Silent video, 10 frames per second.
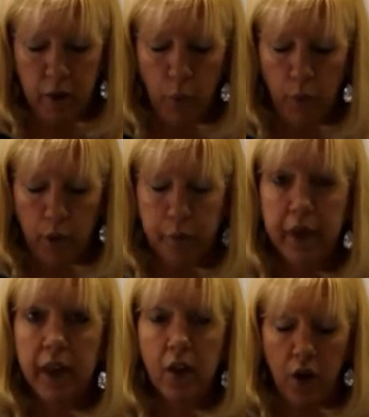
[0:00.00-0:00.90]
or a
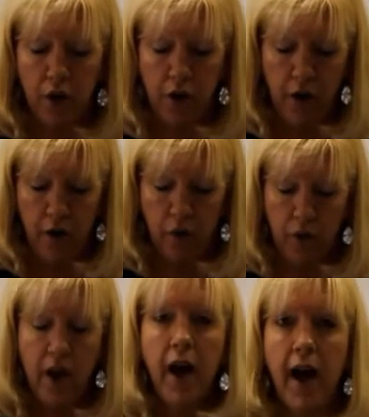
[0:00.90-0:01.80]
P-R-O
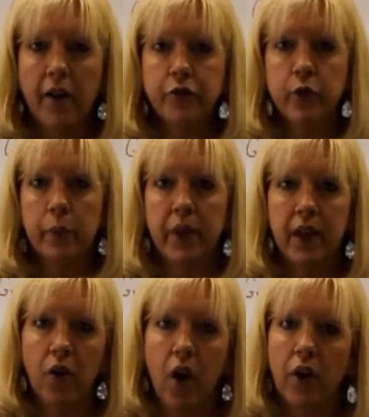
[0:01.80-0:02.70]
after the
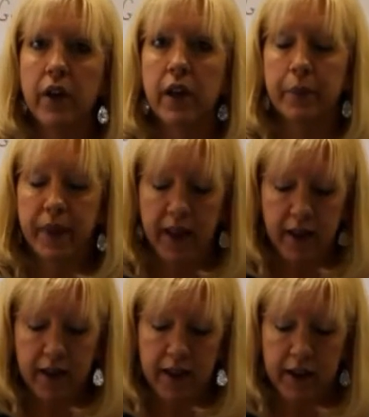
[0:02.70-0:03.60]

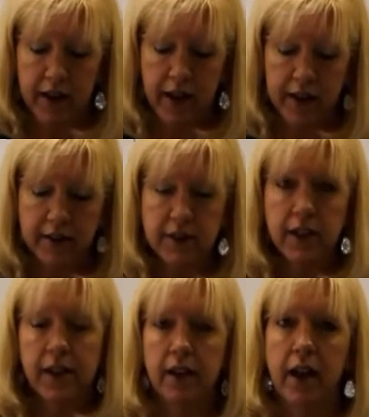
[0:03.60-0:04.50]
P-R-E-P in an
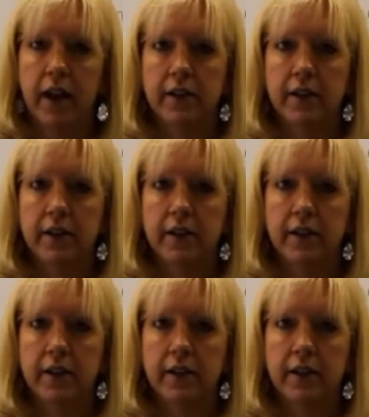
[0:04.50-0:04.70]
S-E-N-T-E-N-C-E.